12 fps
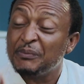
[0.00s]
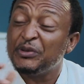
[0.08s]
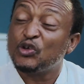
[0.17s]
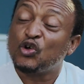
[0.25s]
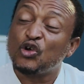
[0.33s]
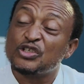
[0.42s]

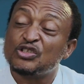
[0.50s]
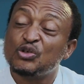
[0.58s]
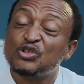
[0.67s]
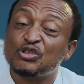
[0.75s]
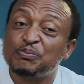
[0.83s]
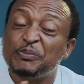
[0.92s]
Because
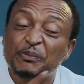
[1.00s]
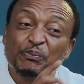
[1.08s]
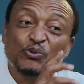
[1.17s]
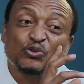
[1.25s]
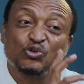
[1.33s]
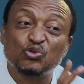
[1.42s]
those
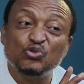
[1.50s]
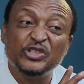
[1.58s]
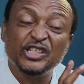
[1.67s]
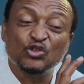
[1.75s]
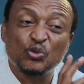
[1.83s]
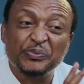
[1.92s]
people too
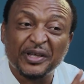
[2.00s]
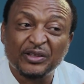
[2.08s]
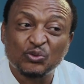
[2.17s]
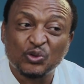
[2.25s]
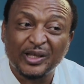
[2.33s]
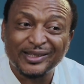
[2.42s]
need to be
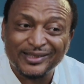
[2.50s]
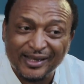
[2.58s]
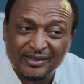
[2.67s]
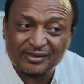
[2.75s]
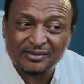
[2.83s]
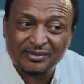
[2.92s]

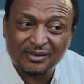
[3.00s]
educated